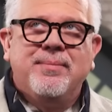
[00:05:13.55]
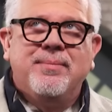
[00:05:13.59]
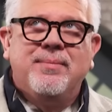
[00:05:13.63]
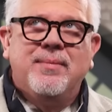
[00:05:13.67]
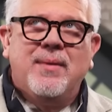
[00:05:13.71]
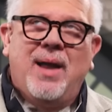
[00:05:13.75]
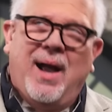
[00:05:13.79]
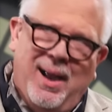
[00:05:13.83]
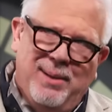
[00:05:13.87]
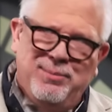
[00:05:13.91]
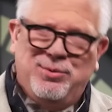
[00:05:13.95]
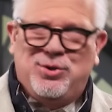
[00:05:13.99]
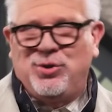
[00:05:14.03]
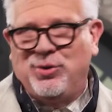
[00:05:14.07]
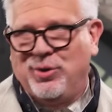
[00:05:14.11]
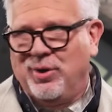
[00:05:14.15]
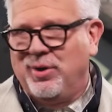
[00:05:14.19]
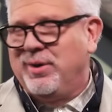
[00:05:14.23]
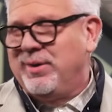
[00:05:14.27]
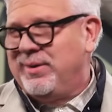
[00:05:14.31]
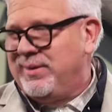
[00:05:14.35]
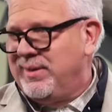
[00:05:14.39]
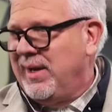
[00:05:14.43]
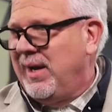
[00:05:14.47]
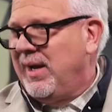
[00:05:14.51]
I'm
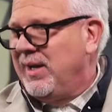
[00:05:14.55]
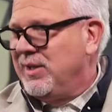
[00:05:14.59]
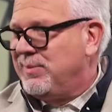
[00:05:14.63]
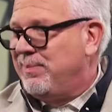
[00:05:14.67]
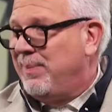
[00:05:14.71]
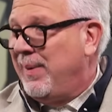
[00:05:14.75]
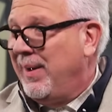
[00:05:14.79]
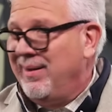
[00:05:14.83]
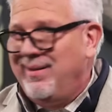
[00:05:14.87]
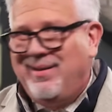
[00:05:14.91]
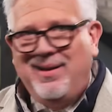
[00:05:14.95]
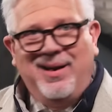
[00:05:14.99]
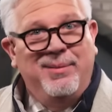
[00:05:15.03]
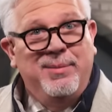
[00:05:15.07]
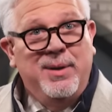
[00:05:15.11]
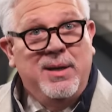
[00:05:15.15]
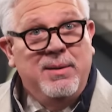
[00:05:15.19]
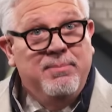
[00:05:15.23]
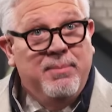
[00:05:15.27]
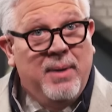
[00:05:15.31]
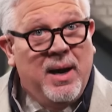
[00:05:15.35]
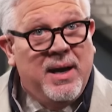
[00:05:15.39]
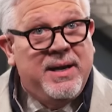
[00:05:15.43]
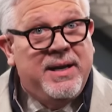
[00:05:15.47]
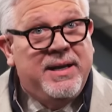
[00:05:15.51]
sure it does, but I
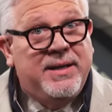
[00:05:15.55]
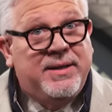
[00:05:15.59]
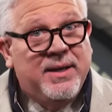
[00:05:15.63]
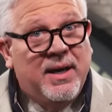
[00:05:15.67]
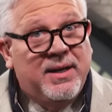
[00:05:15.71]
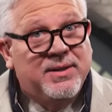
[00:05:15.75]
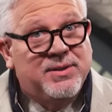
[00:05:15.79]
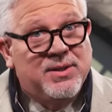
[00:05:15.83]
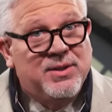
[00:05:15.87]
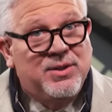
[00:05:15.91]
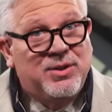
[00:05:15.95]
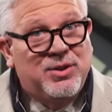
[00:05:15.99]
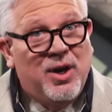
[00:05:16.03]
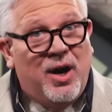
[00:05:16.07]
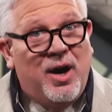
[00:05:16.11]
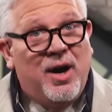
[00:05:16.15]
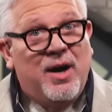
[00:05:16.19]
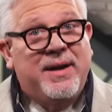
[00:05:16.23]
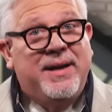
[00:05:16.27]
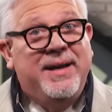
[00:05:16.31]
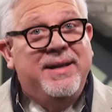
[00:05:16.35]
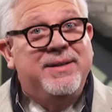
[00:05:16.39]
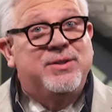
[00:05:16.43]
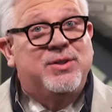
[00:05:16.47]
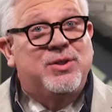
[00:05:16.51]
mean, money doesn't
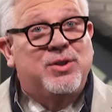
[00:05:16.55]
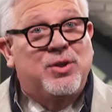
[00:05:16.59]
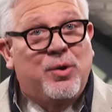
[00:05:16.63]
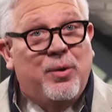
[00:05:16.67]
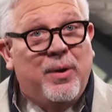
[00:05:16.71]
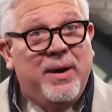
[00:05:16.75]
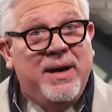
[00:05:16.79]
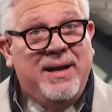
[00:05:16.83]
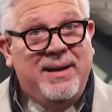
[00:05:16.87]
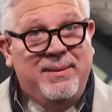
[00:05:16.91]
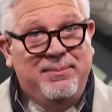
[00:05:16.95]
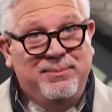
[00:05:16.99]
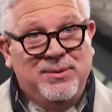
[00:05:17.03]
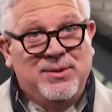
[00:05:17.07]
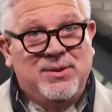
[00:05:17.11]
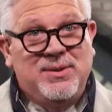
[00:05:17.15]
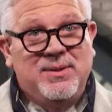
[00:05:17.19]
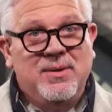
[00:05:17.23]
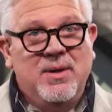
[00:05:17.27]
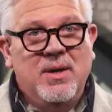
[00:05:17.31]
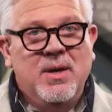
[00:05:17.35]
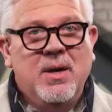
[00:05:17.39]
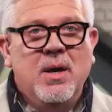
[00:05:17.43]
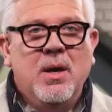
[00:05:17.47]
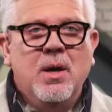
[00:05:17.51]
talk, it screams.
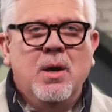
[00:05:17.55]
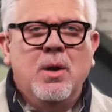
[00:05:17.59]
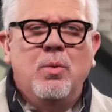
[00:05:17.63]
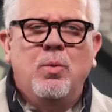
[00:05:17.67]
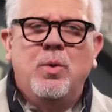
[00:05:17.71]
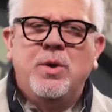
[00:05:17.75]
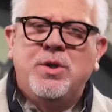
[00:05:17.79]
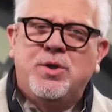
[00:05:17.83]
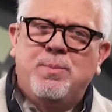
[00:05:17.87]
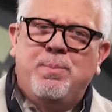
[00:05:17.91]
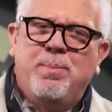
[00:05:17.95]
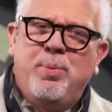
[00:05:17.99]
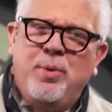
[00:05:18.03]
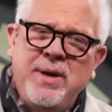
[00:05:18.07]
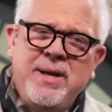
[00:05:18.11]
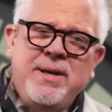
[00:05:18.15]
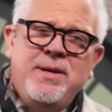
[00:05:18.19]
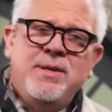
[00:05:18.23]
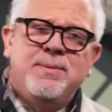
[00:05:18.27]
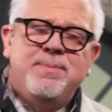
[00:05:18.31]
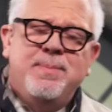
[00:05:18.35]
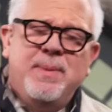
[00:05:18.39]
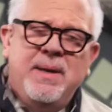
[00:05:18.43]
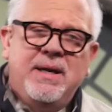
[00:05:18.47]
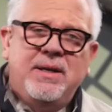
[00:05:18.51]
Which
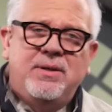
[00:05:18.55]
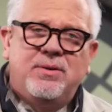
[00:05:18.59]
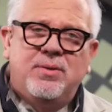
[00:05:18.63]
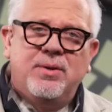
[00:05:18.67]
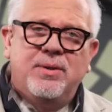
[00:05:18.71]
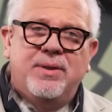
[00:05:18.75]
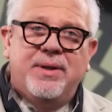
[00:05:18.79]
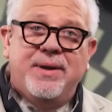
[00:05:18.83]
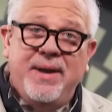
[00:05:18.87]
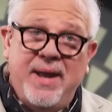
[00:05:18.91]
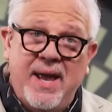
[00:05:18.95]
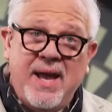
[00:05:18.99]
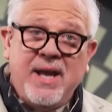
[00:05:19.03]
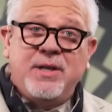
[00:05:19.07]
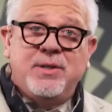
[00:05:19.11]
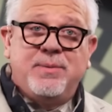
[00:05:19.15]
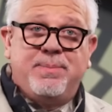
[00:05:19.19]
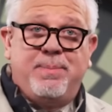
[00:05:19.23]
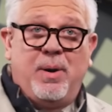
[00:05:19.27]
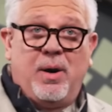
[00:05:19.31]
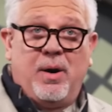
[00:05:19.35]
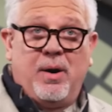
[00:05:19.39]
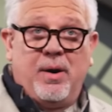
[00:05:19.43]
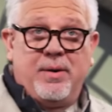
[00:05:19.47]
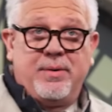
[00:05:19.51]
brings me to the next
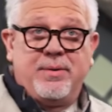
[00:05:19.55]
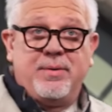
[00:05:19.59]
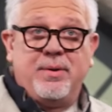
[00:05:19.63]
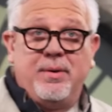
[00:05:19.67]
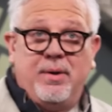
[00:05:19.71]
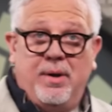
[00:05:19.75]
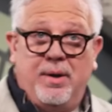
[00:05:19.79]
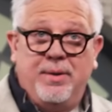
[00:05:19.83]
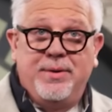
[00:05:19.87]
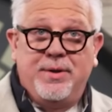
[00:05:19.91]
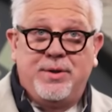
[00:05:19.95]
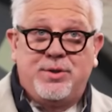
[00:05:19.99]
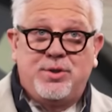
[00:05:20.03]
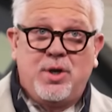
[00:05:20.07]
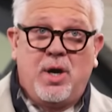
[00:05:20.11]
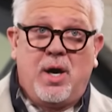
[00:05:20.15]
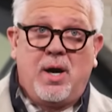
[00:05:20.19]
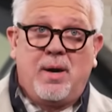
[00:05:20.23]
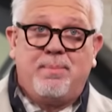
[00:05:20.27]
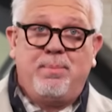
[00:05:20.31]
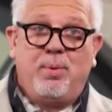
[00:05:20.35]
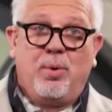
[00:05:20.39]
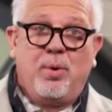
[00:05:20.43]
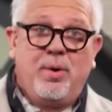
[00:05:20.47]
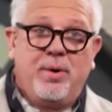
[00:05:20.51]
part on the
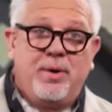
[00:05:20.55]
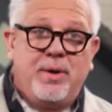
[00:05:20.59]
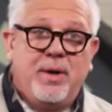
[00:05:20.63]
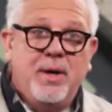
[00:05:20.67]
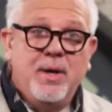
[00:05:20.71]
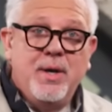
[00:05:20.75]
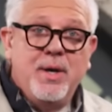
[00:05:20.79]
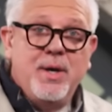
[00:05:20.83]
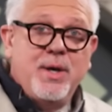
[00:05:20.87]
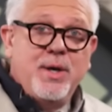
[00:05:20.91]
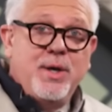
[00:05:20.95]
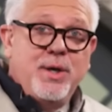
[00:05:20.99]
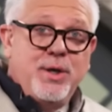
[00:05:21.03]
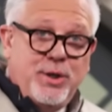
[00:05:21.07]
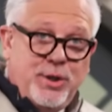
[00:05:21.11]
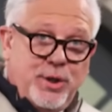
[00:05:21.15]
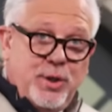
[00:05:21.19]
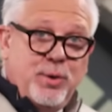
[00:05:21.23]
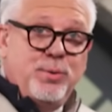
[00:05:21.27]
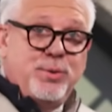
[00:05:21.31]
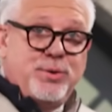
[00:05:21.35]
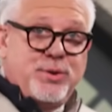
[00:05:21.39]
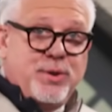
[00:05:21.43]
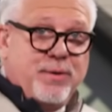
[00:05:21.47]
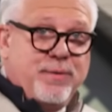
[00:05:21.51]
chalkboard,
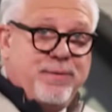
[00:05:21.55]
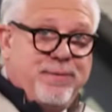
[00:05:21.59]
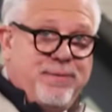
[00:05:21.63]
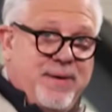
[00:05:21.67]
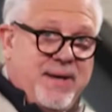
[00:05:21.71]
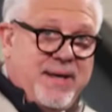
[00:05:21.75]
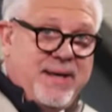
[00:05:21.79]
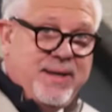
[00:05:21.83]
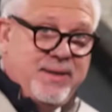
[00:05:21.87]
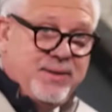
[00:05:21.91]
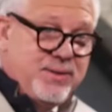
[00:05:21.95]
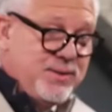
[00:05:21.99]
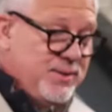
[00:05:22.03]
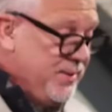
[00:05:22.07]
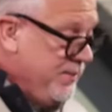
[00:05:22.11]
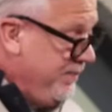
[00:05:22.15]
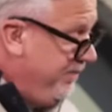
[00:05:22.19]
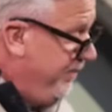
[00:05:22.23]
user fees.